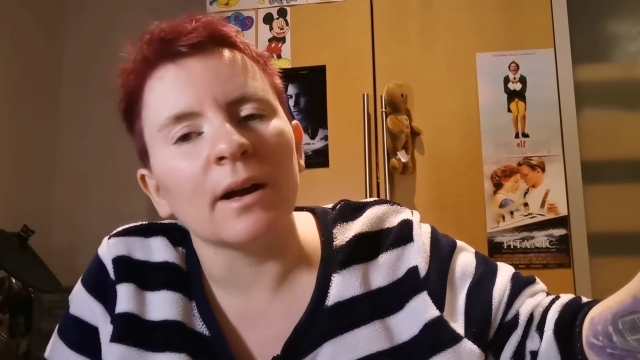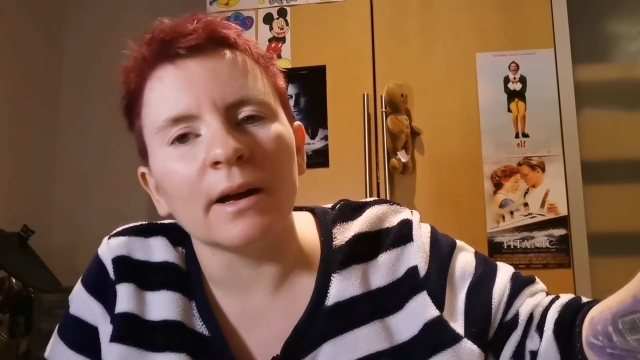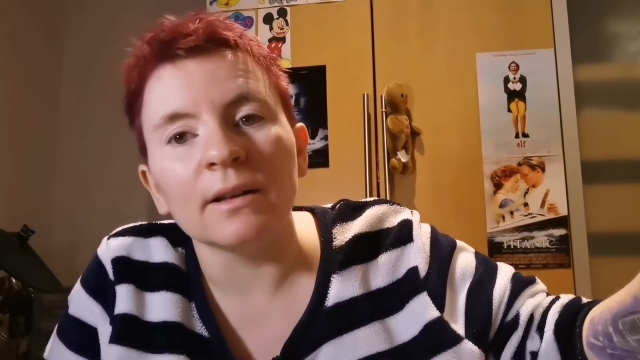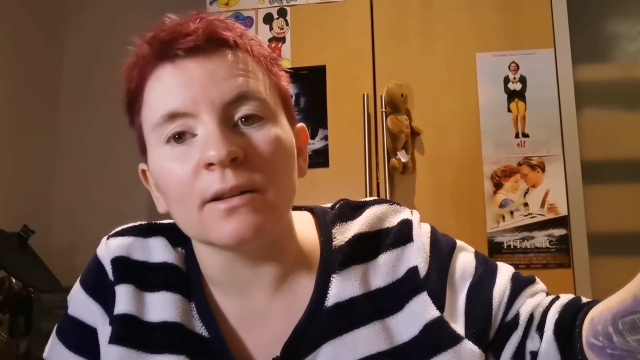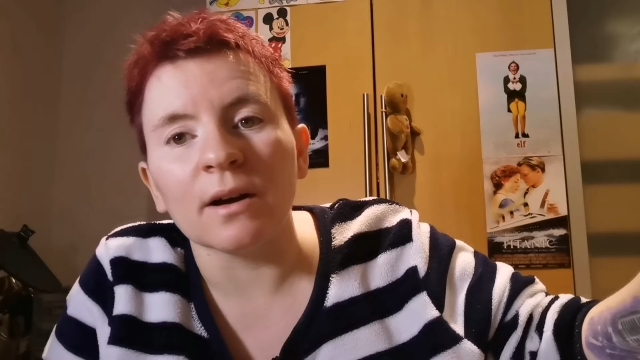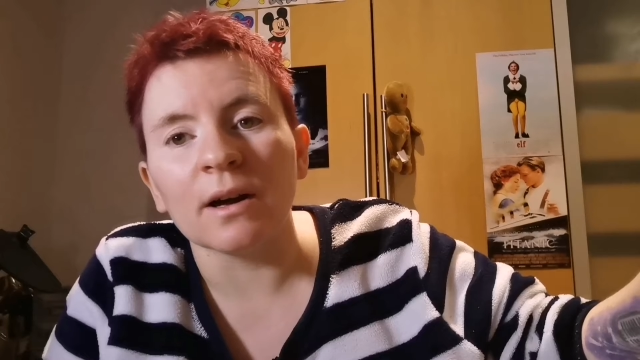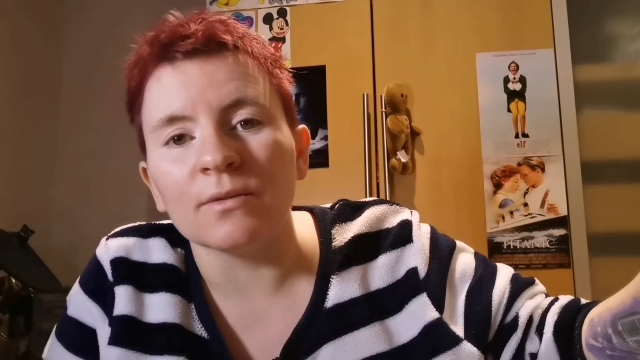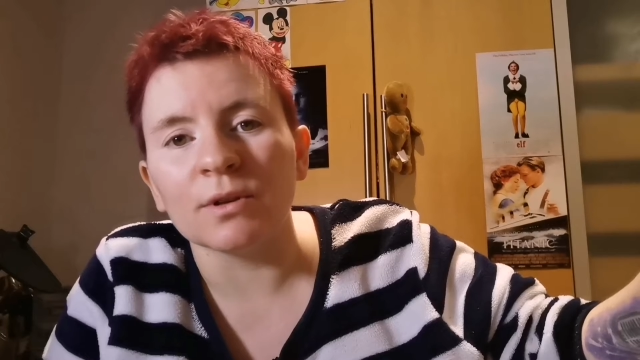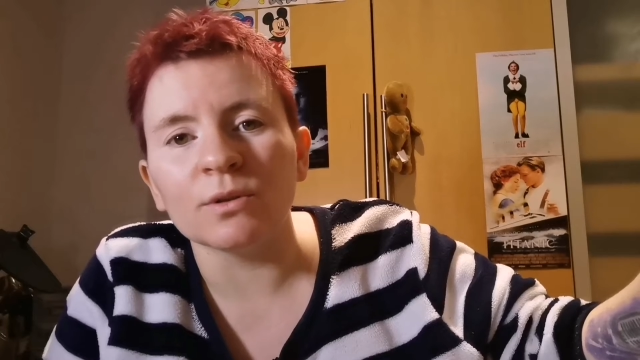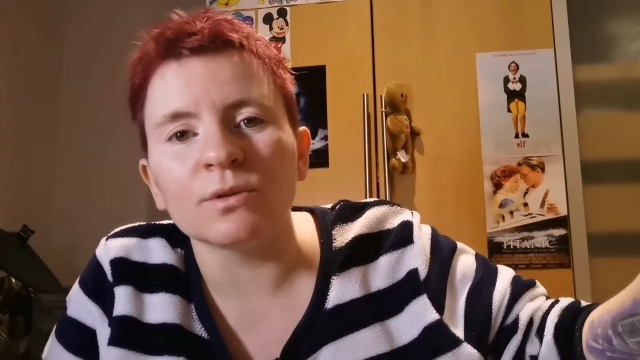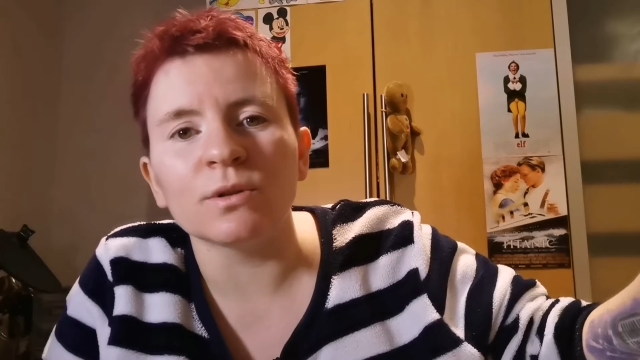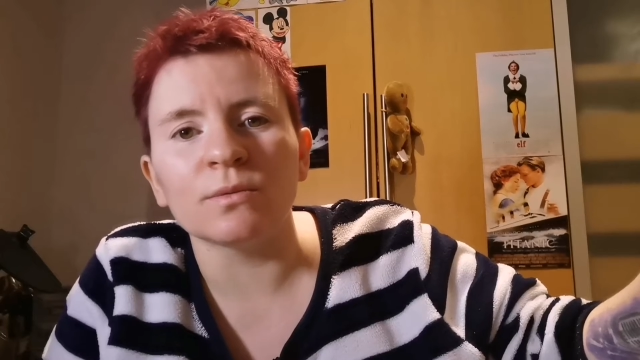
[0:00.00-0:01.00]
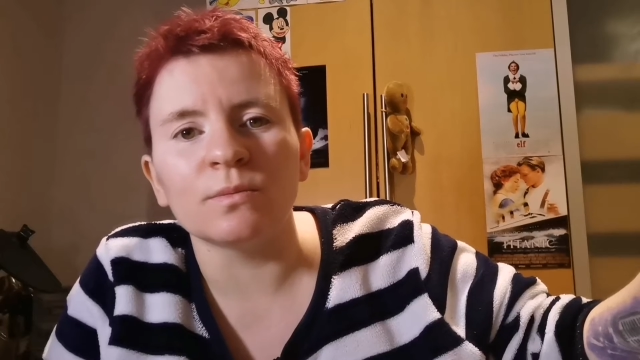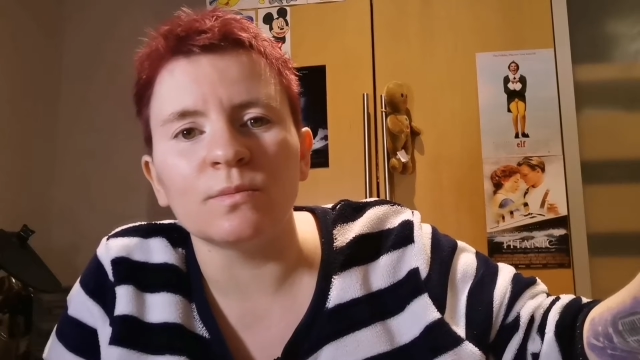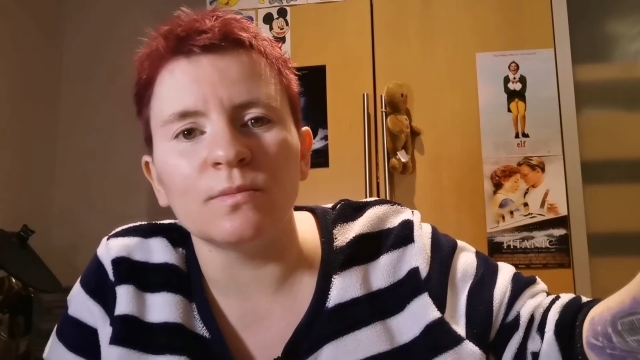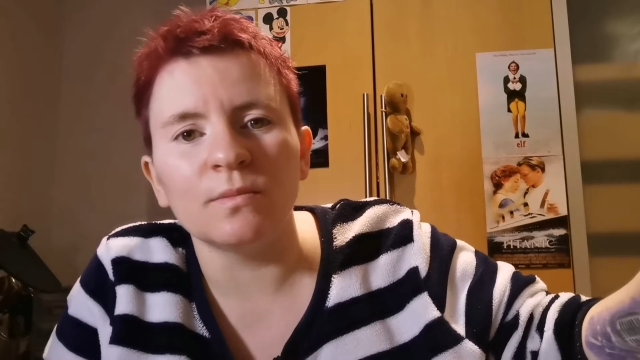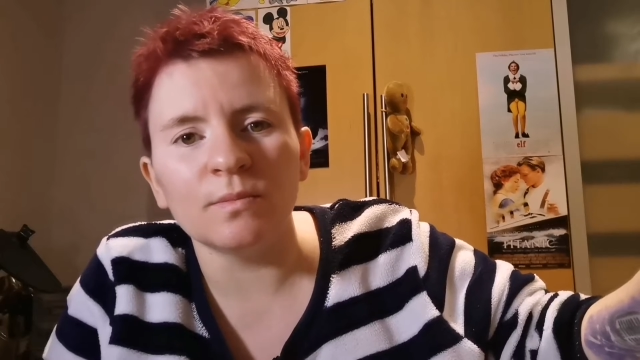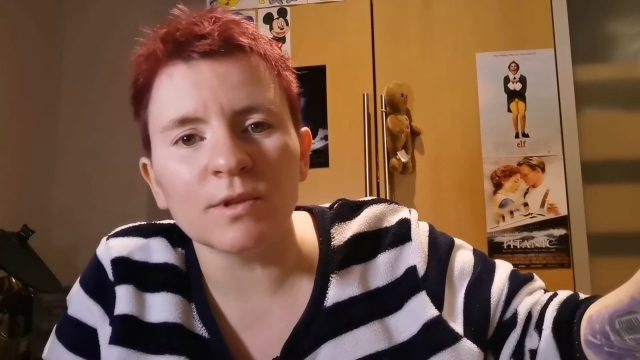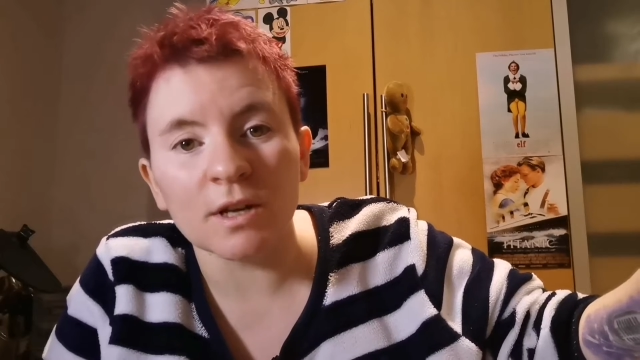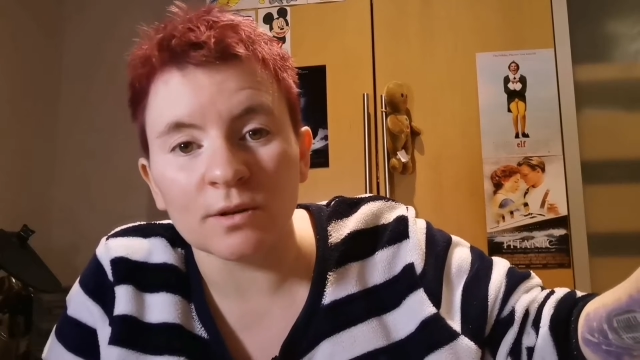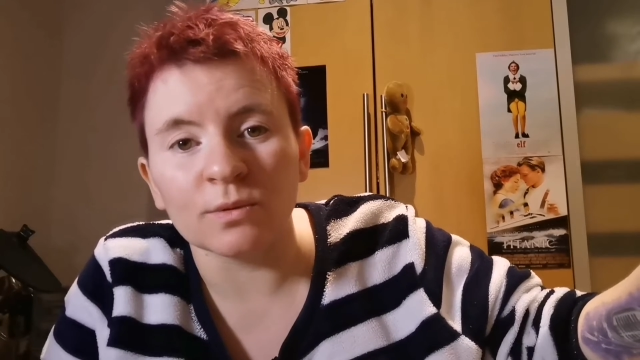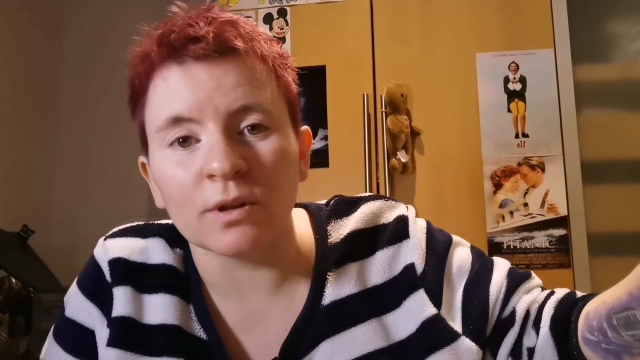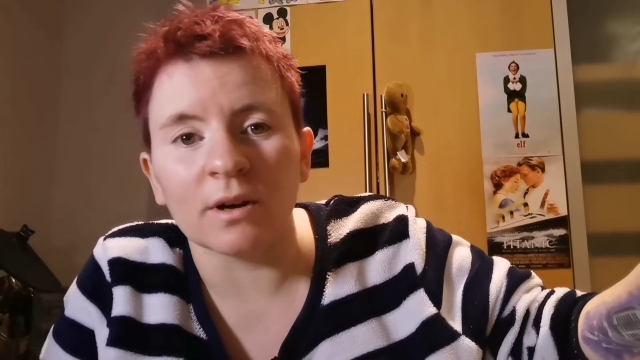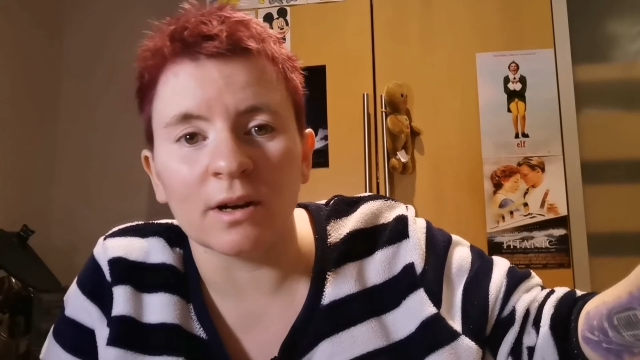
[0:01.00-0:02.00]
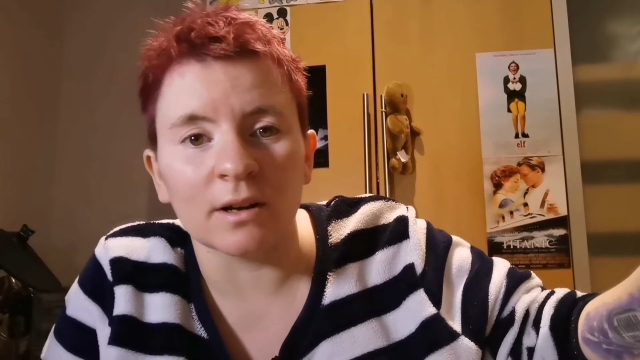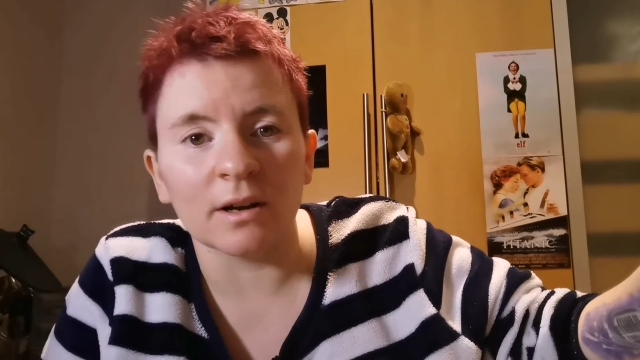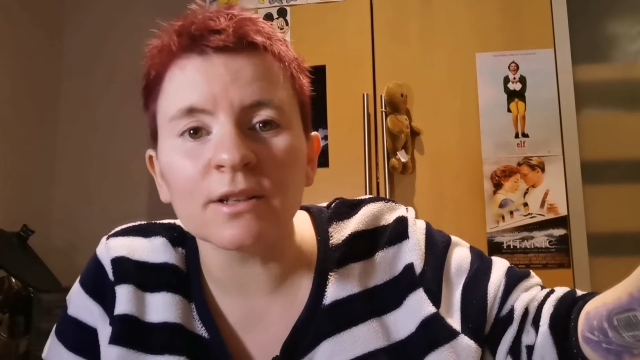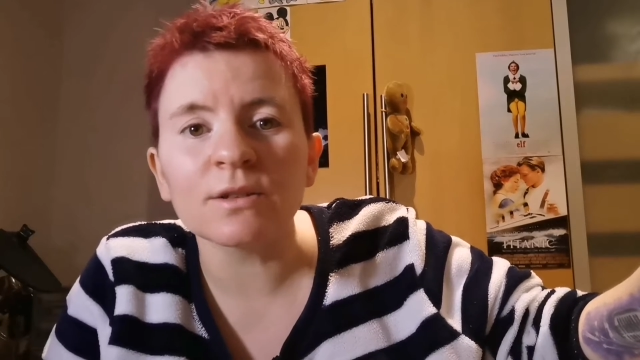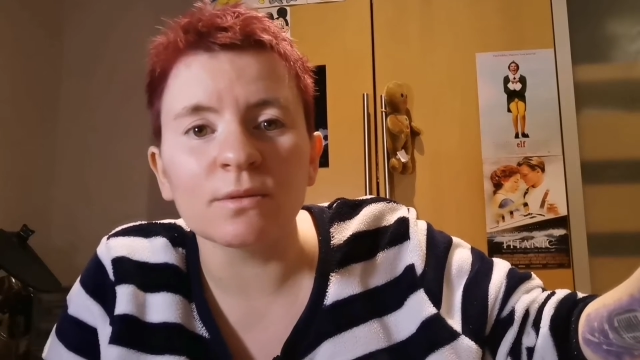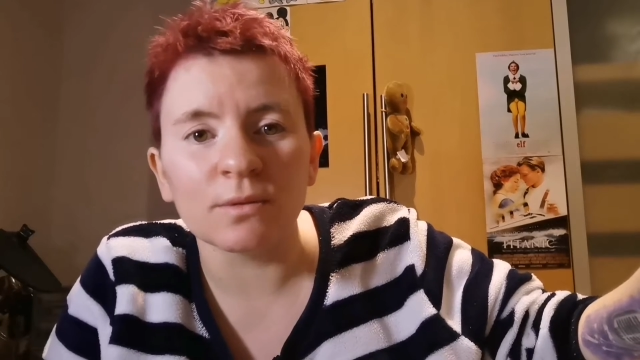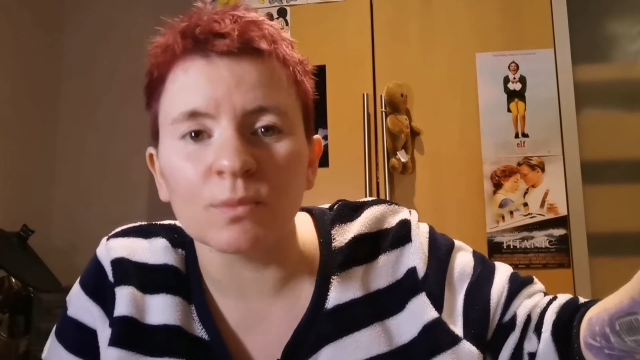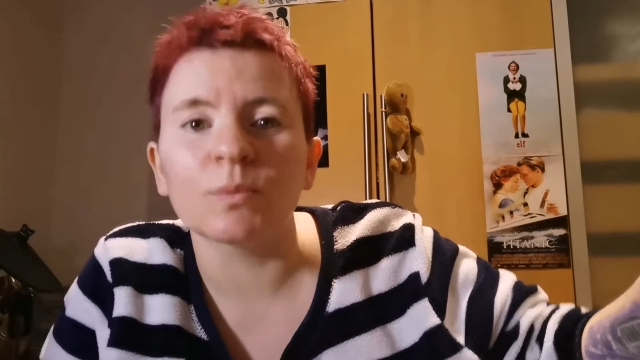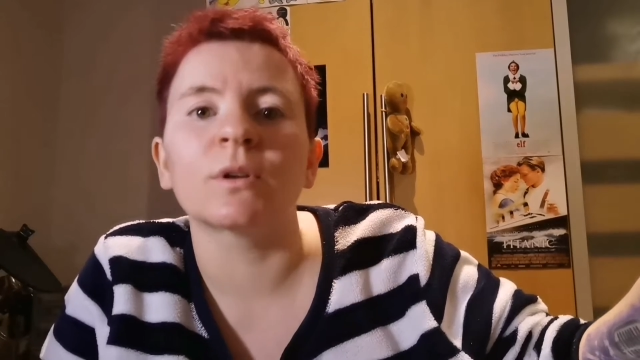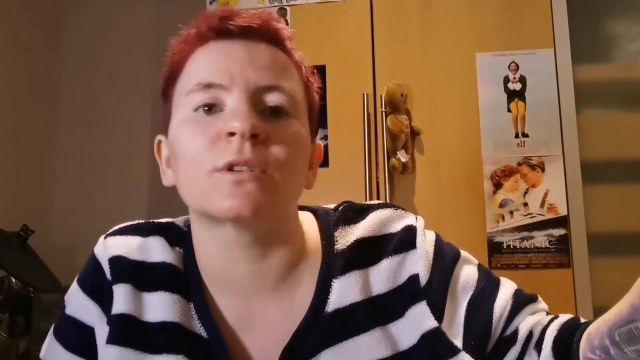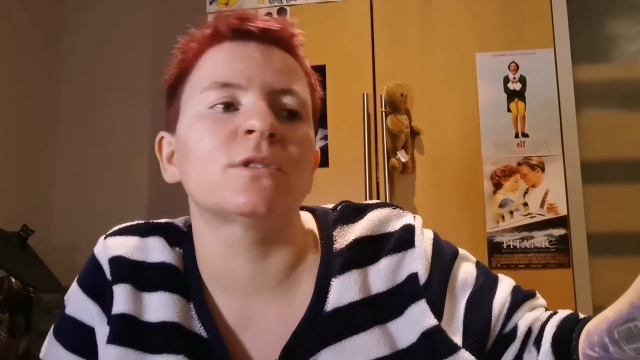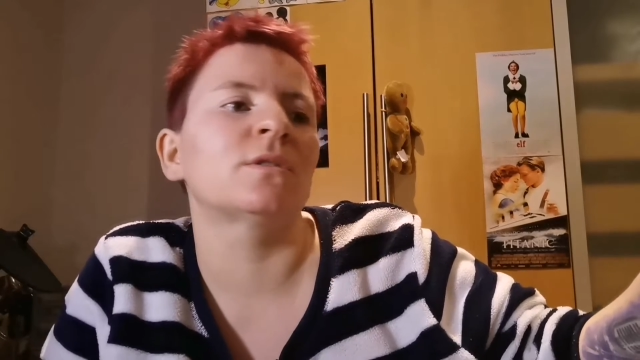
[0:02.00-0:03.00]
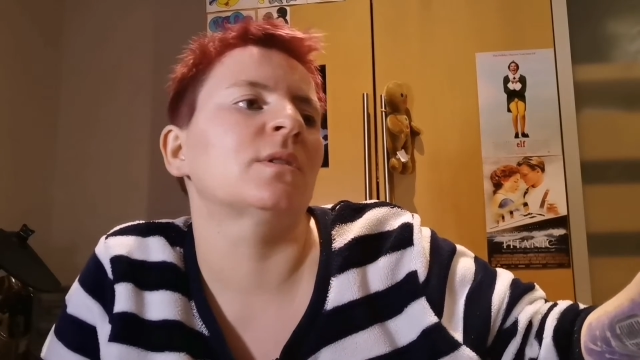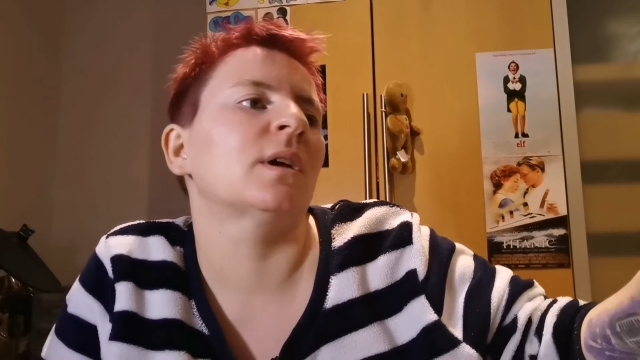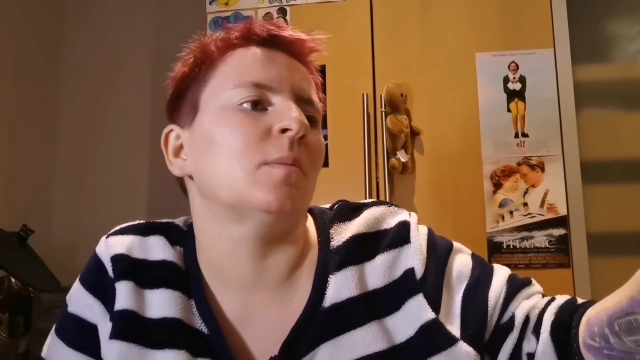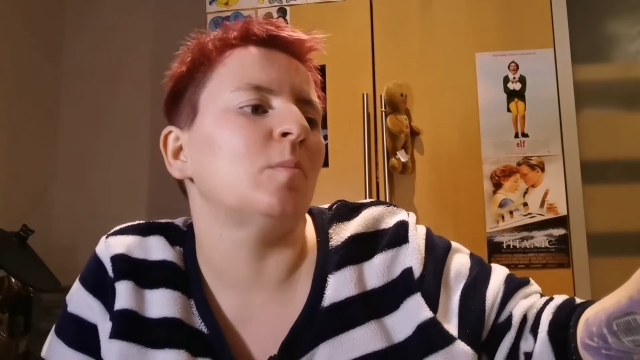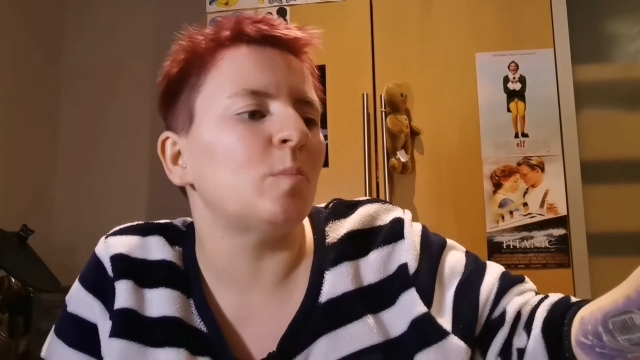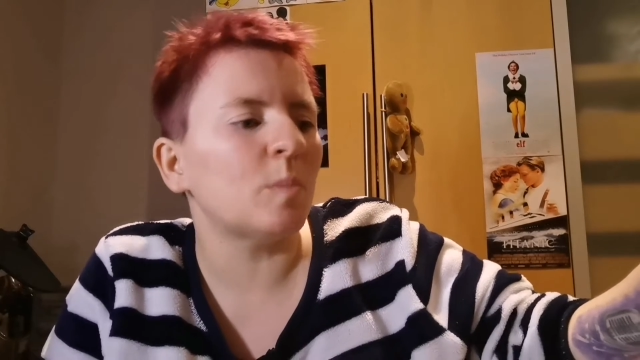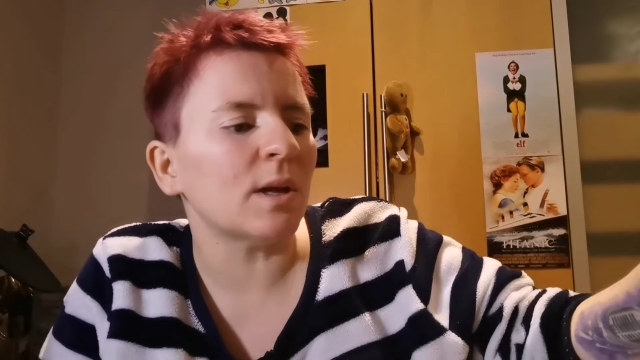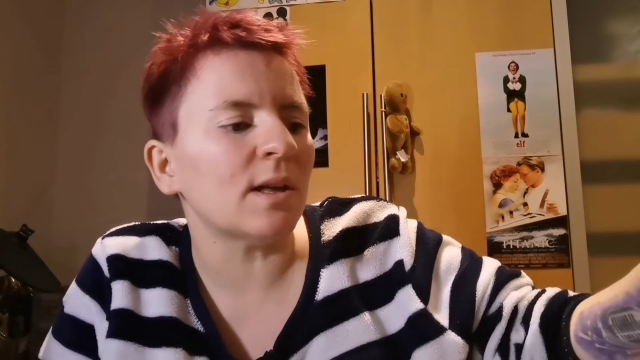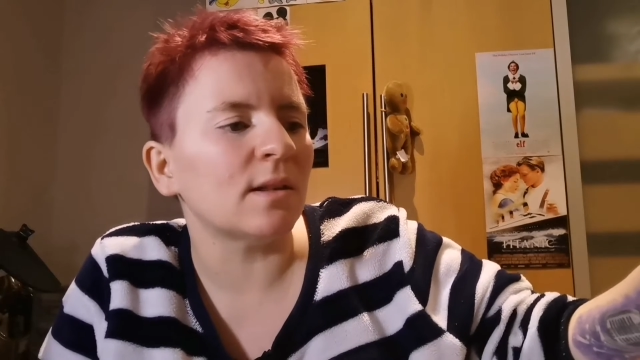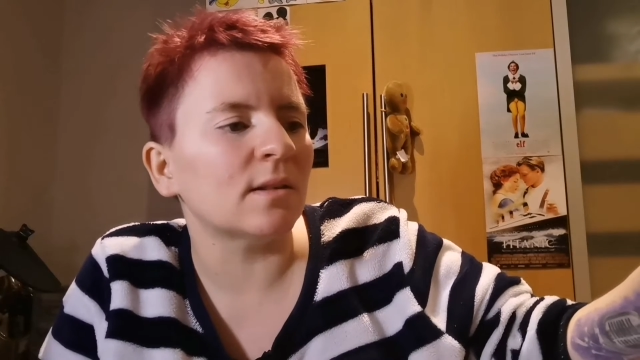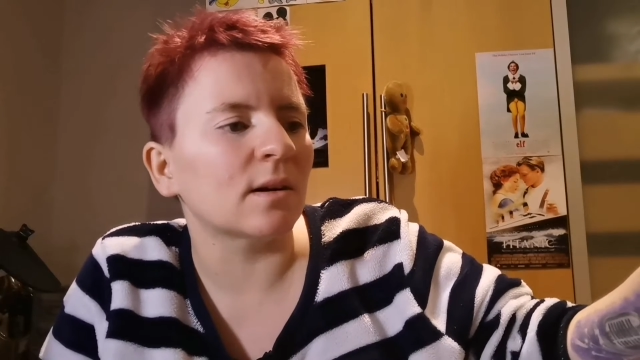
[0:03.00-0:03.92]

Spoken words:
A, that I have a YouTube channel that I like to review products on, and B,